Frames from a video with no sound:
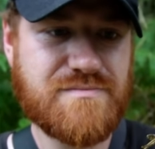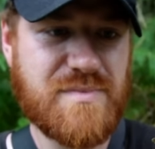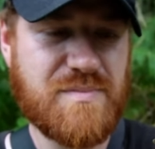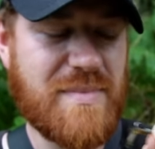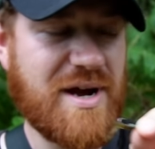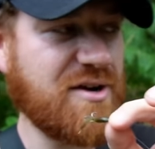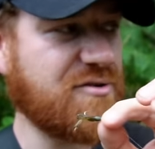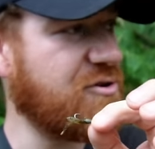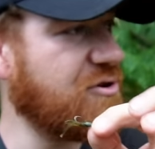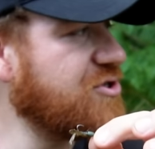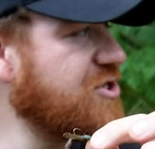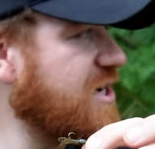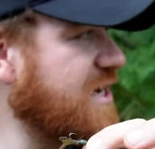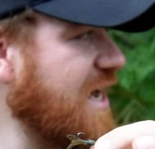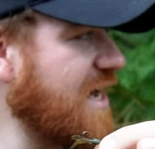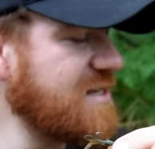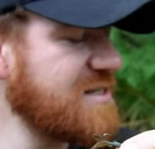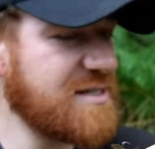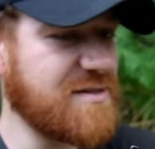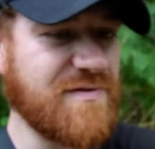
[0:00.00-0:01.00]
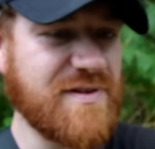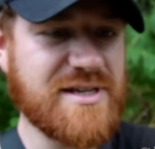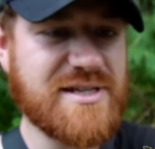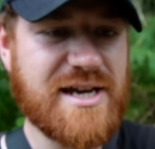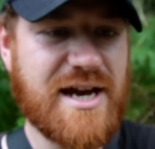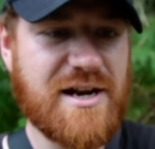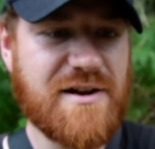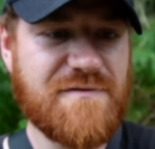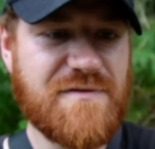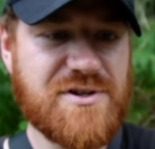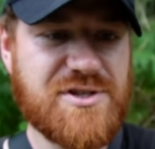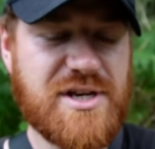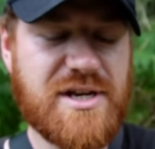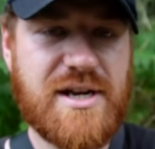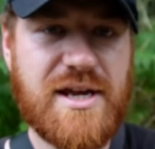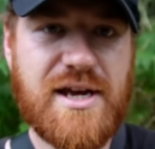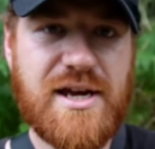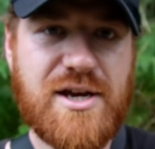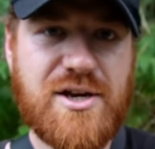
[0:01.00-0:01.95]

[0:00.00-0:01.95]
micro jig heads for this kind of fishing.